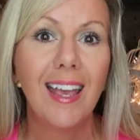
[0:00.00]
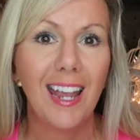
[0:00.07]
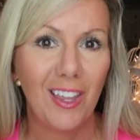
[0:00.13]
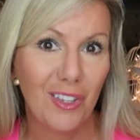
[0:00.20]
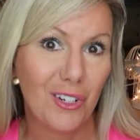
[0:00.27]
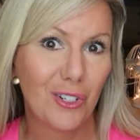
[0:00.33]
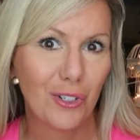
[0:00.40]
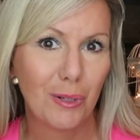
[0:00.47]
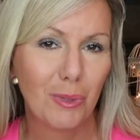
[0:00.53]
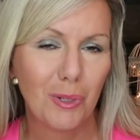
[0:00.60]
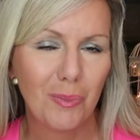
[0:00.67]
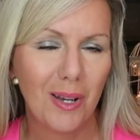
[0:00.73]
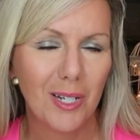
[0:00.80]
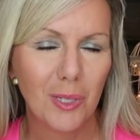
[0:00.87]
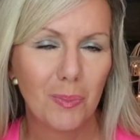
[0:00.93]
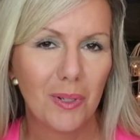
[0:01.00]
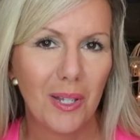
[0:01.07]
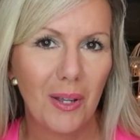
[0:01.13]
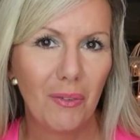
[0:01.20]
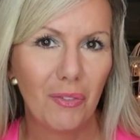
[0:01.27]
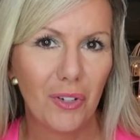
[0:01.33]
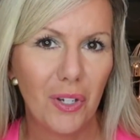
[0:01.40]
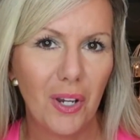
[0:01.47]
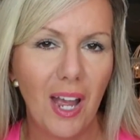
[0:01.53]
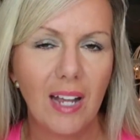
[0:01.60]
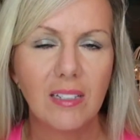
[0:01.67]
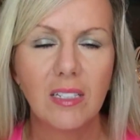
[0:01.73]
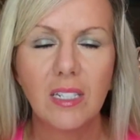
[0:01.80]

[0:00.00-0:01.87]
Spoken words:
in the description box below for you guys.